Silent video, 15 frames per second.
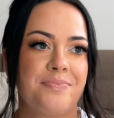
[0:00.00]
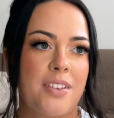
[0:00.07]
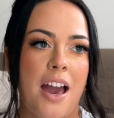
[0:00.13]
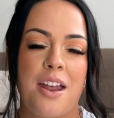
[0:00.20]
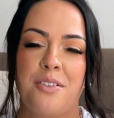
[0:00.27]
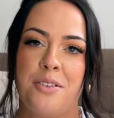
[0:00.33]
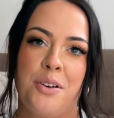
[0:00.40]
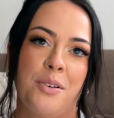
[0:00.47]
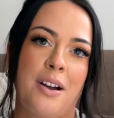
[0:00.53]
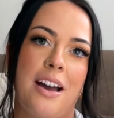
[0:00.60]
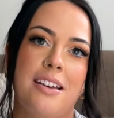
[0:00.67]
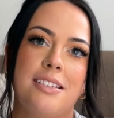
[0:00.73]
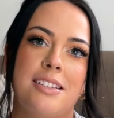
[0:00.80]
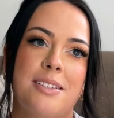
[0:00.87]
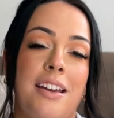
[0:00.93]
I don't know,
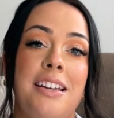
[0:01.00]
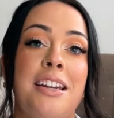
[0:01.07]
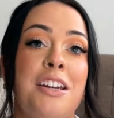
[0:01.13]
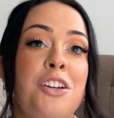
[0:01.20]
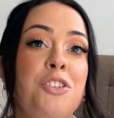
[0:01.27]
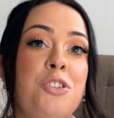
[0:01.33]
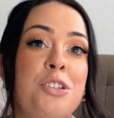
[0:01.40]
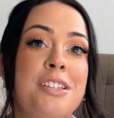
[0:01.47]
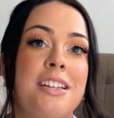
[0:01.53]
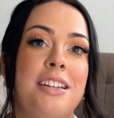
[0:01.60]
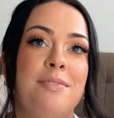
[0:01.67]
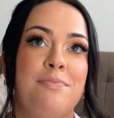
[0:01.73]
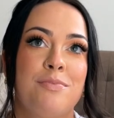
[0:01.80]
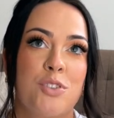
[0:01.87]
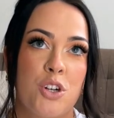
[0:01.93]
guys. In an
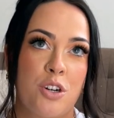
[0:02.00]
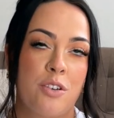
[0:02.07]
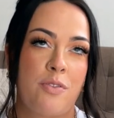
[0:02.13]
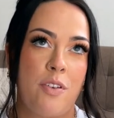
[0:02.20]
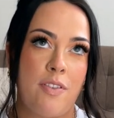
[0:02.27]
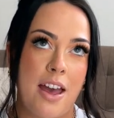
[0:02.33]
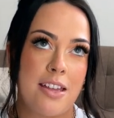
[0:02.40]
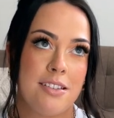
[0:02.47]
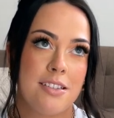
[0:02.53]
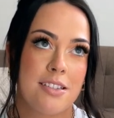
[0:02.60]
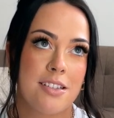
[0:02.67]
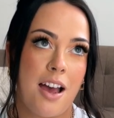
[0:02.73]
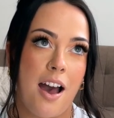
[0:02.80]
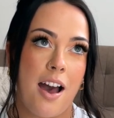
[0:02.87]
interesting turn of events,